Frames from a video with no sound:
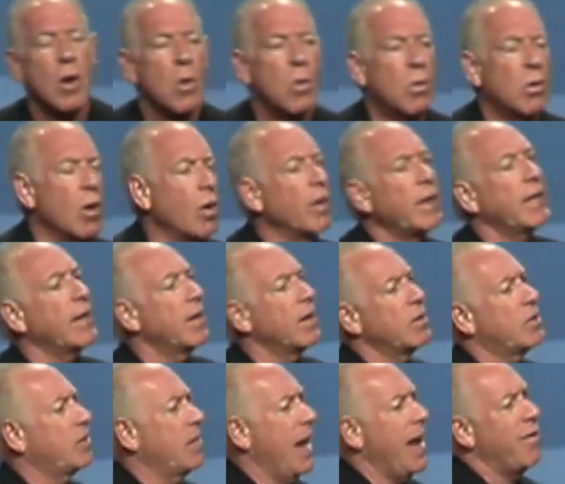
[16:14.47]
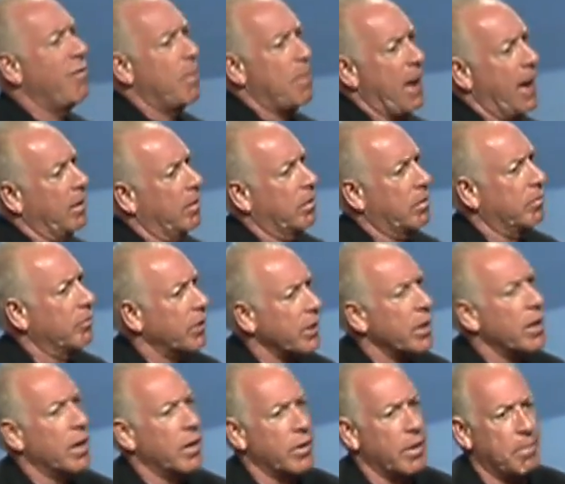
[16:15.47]
We're only going to save about
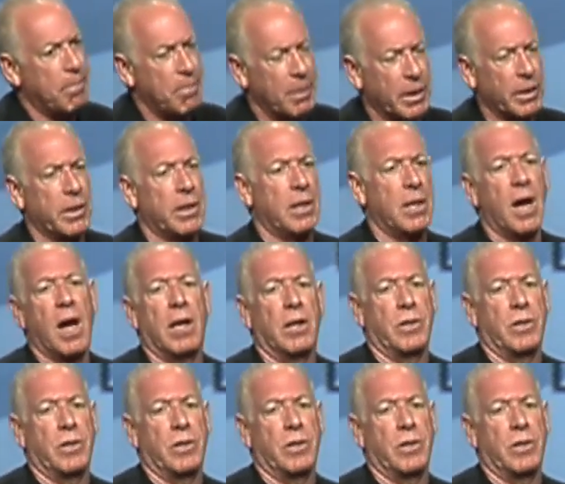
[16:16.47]
$300 billion